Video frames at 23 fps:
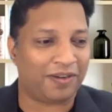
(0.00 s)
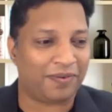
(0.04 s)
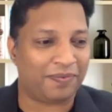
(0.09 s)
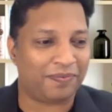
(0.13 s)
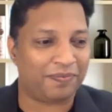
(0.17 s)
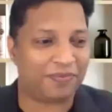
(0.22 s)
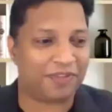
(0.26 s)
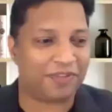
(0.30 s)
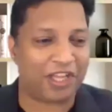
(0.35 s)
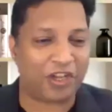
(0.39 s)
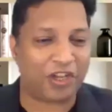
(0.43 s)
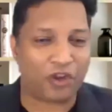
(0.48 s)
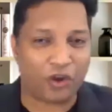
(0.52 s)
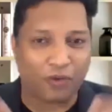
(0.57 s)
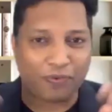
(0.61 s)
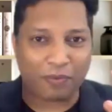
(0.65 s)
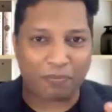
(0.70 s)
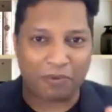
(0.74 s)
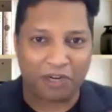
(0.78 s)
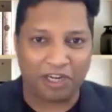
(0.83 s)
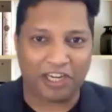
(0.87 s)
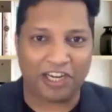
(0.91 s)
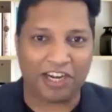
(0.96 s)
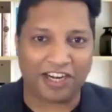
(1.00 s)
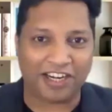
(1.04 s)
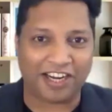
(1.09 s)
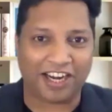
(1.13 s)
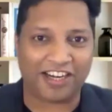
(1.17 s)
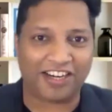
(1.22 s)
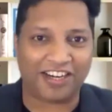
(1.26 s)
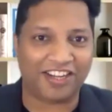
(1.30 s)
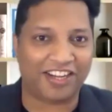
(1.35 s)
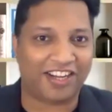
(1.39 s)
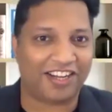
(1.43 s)
think of a brilliant
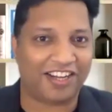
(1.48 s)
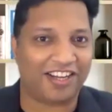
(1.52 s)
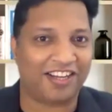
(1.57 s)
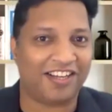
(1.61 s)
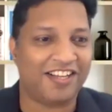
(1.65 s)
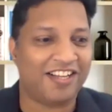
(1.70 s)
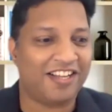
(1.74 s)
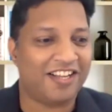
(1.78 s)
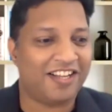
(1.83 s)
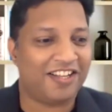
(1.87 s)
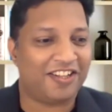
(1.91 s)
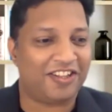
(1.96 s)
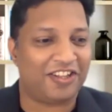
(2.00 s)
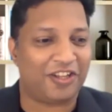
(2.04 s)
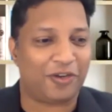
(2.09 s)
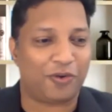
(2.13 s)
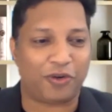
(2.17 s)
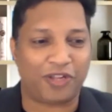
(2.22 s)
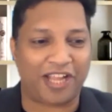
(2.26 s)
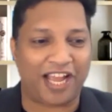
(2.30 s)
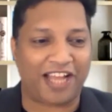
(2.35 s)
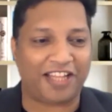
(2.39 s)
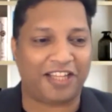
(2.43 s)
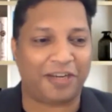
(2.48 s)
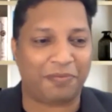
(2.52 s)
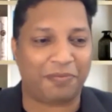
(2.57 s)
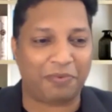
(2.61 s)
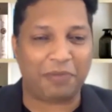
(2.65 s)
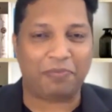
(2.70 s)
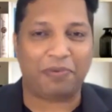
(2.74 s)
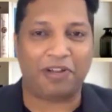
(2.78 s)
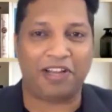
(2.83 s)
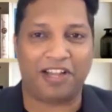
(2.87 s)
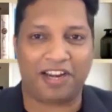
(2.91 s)
idea. They could gather
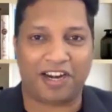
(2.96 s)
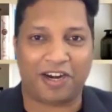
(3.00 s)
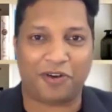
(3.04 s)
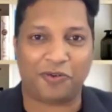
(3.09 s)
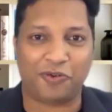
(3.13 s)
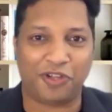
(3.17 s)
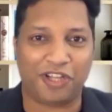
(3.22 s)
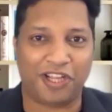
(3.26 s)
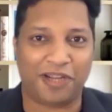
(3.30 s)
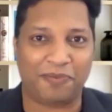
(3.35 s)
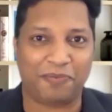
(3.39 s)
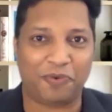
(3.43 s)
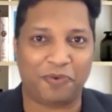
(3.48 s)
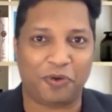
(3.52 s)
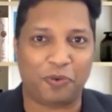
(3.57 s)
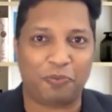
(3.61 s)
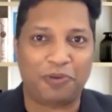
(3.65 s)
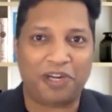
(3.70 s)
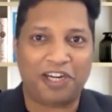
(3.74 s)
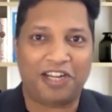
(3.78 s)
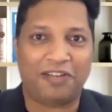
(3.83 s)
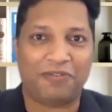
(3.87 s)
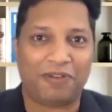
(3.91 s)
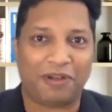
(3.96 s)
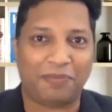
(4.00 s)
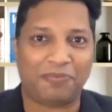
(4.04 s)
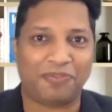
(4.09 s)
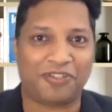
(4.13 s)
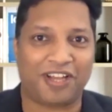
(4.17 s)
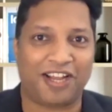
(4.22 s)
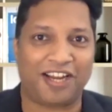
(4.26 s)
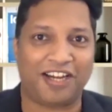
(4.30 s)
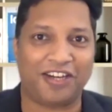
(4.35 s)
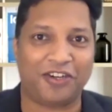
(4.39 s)
people around them to build a
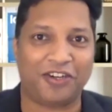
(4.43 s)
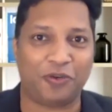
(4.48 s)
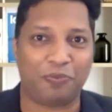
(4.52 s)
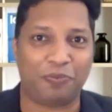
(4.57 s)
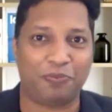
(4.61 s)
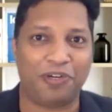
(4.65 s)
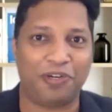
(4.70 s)
website, to build